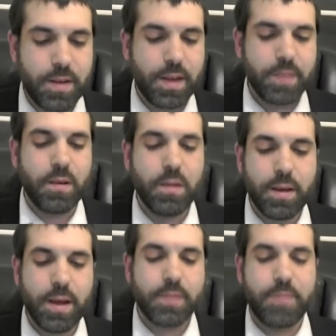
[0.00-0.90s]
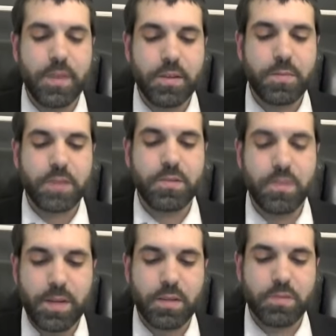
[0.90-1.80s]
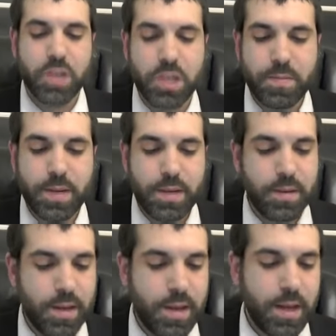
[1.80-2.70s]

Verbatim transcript: and against all the gods of Egypt I shall mete out judgment.